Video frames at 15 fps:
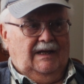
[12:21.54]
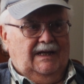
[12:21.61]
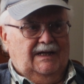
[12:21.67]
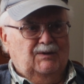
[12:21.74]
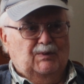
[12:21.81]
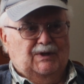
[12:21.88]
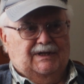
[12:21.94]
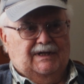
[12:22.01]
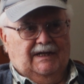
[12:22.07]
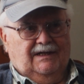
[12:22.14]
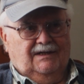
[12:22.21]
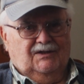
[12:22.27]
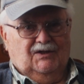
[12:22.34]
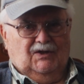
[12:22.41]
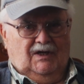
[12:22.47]
had to be
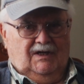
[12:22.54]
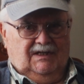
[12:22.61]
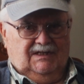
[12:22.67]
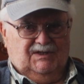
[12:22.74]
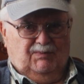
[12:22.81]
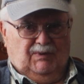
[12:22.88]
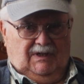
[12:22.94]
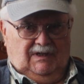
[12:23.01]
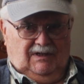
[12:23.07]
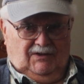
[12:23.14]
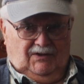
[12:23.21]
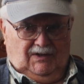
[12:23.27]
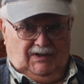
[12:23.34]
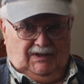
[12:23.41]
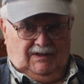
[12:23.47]
taken to the
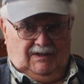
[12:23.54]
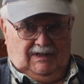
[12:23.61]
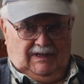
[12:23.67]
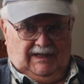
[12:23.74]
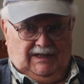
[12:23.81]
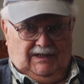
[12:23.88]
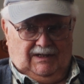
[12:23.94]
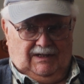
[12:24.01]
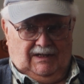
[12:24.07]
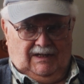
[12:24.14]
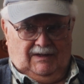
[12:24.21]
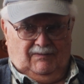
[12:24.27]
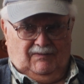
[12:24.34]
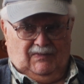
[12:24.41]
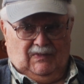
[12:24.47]
hospital there in